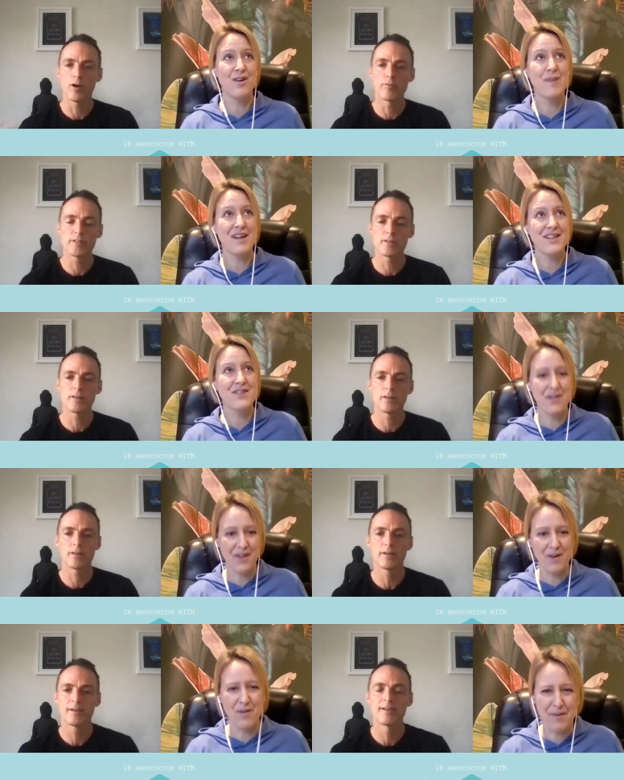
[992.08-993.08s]
Speaker 1: a lot
Speaker 2: better, I
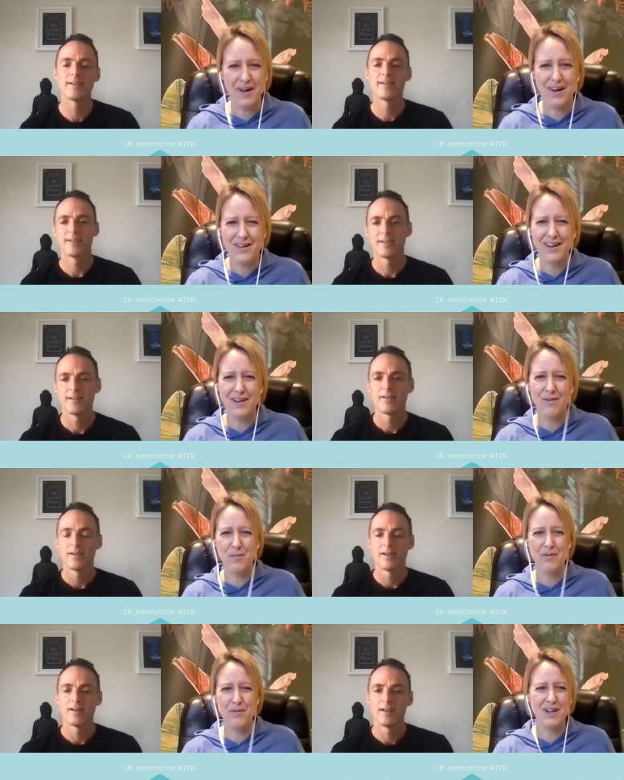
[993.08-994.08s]
think, with me. I think that
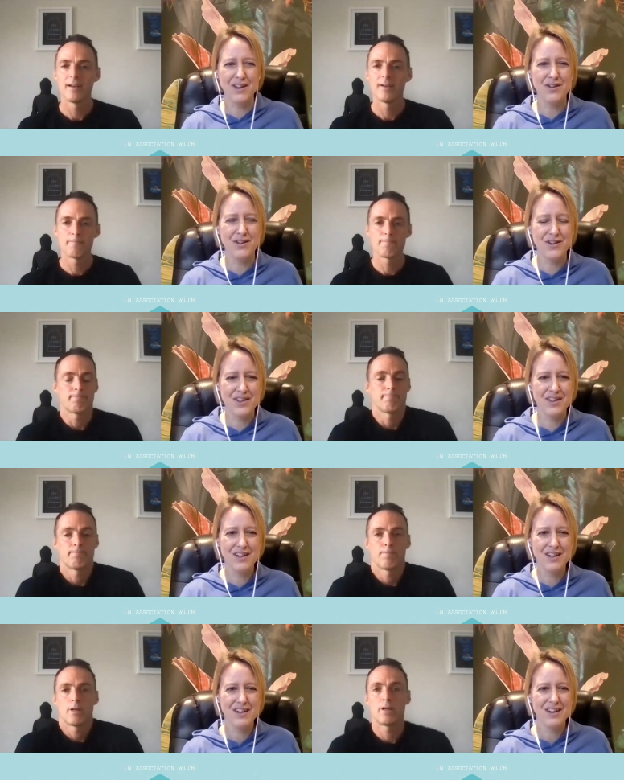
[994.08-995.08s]
would be really good.
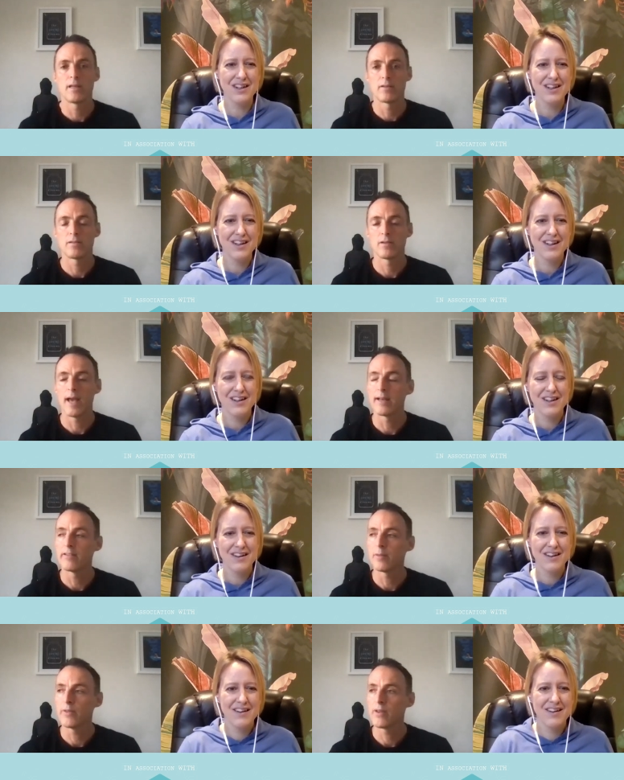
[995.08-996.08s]
Speaker 1: It's and it's
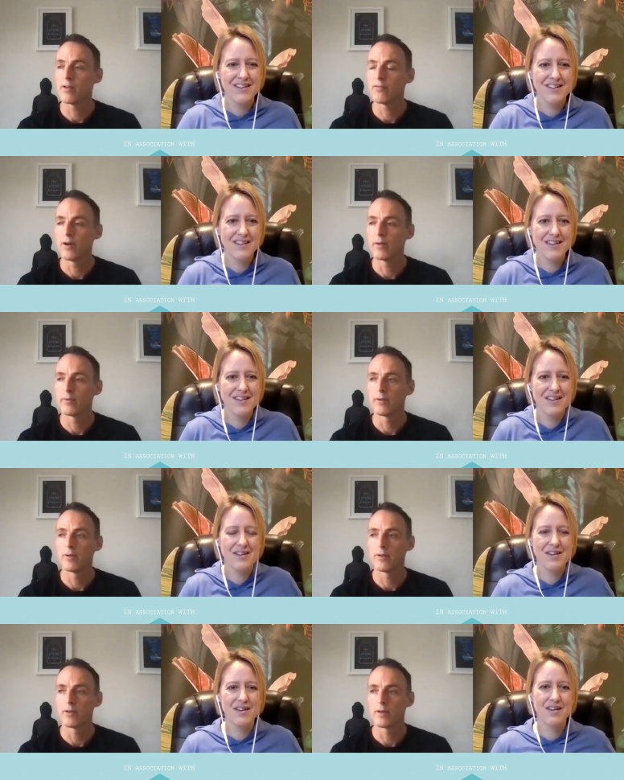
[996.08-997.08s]
something that I find
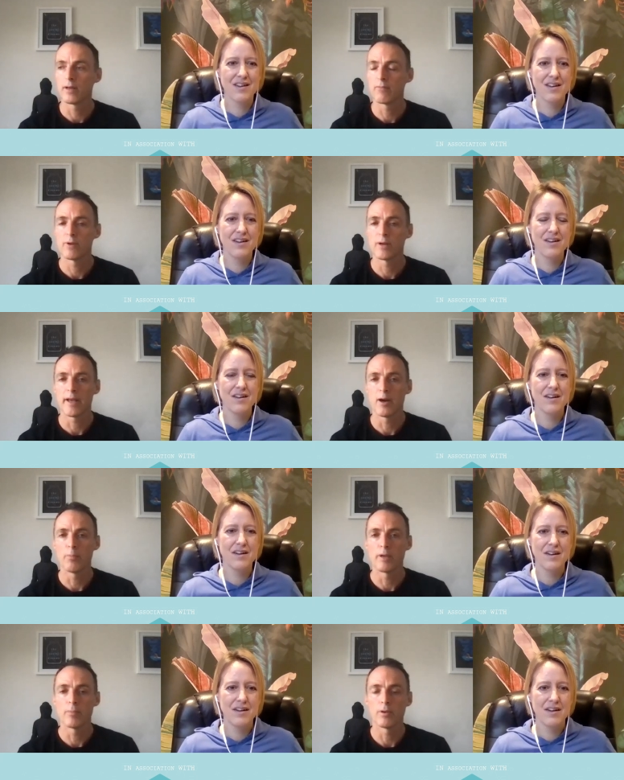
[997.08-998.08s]
that can really help
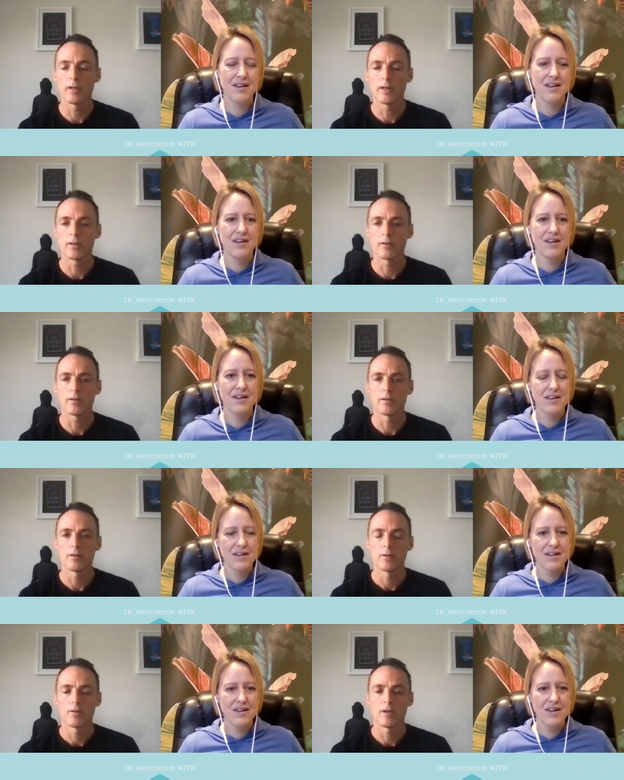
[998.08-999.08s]
people in
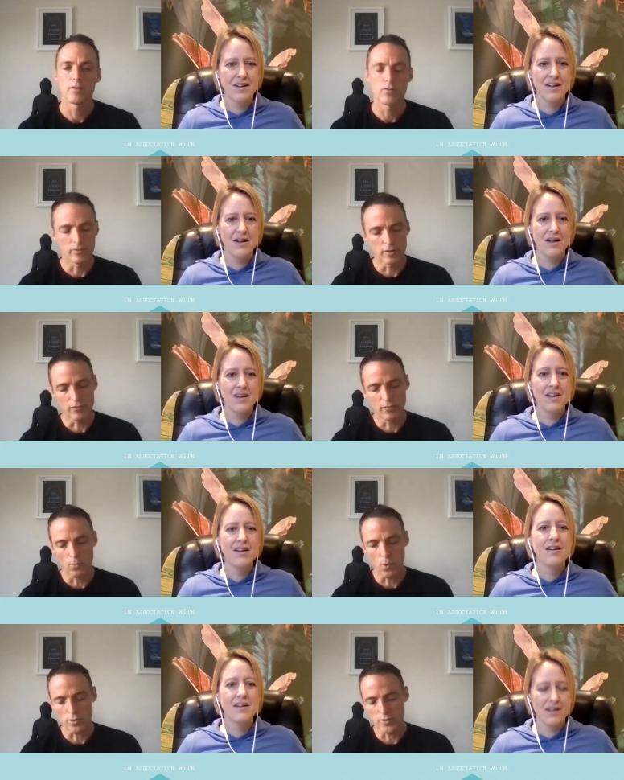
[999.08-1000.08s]
in sort of different
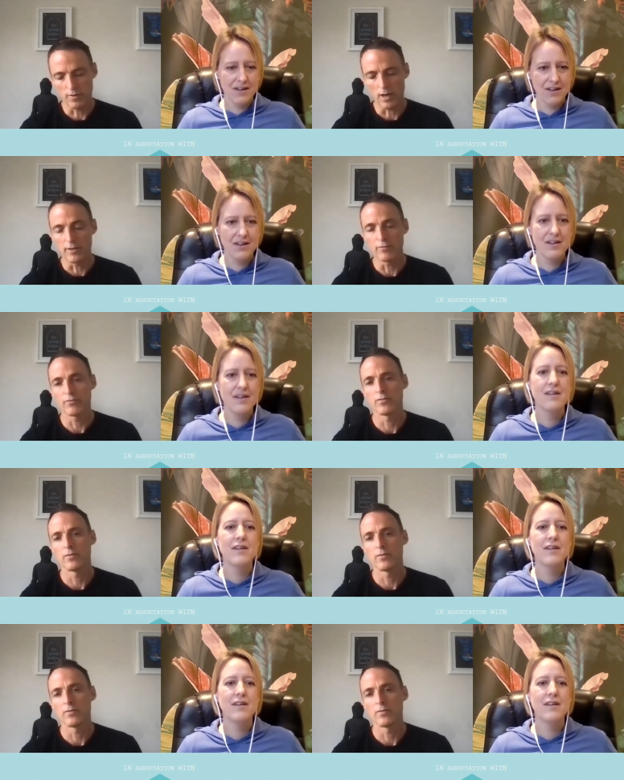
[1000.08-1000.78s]
walks of life.